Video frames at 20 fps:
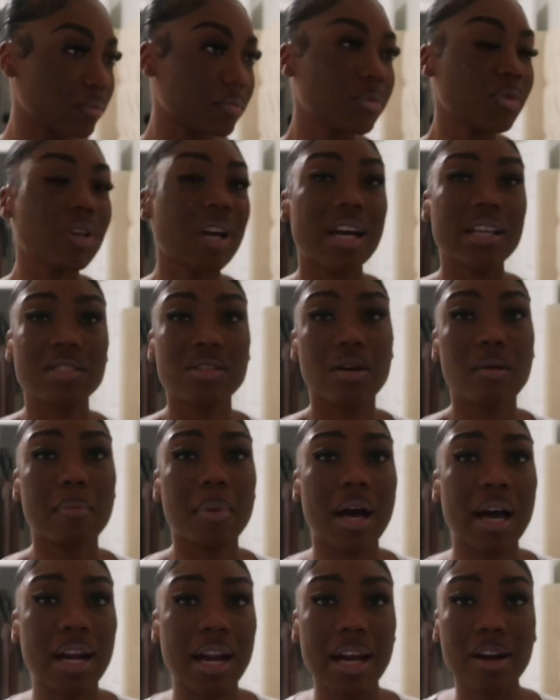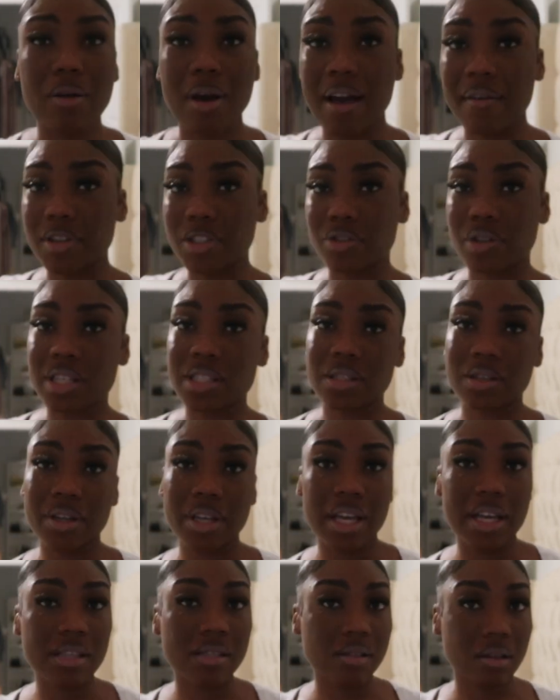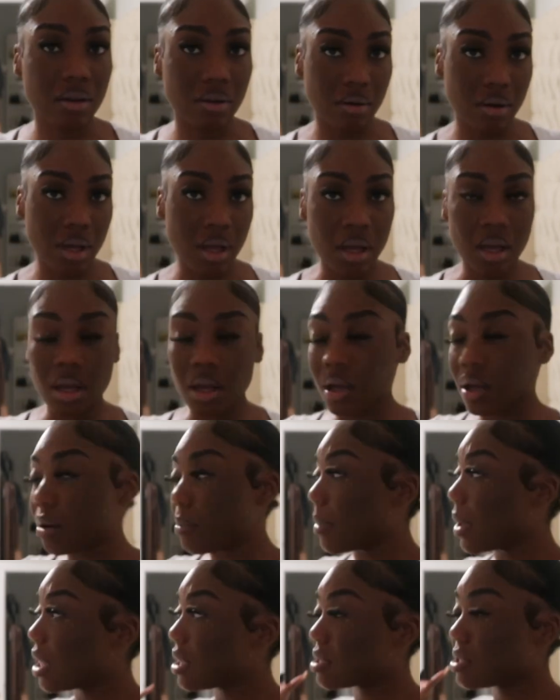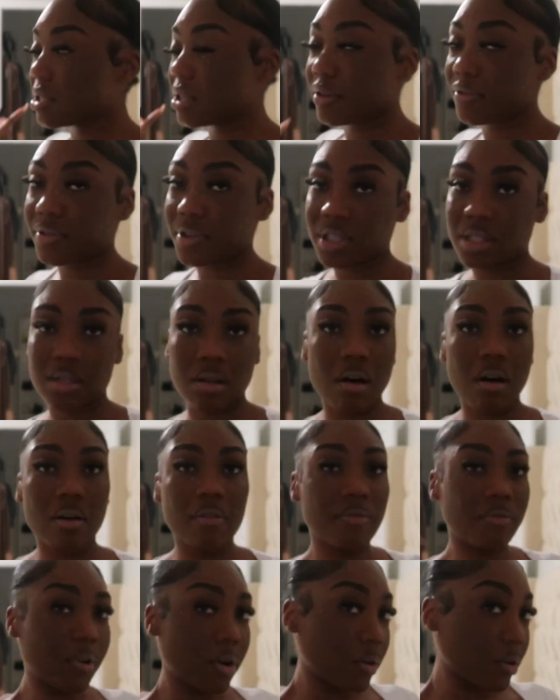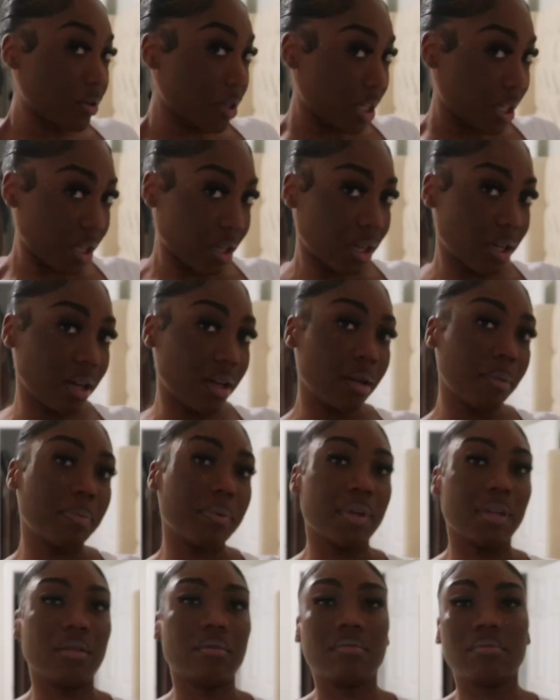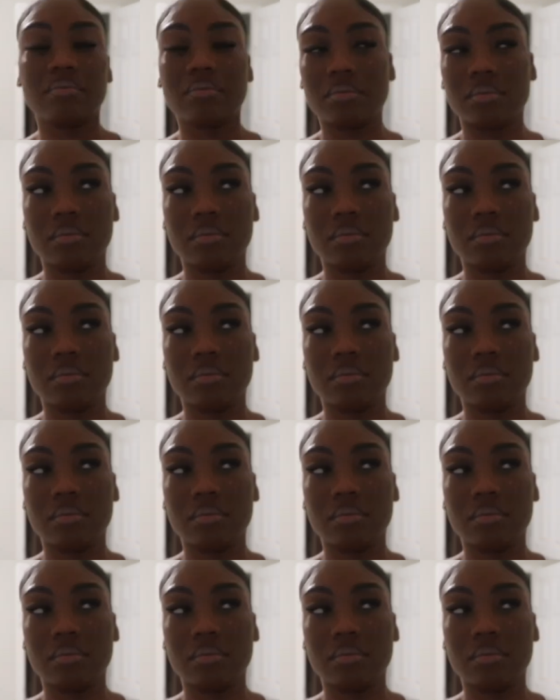you guys don't mind i don't have a dresser yet so my stuff is all folded up and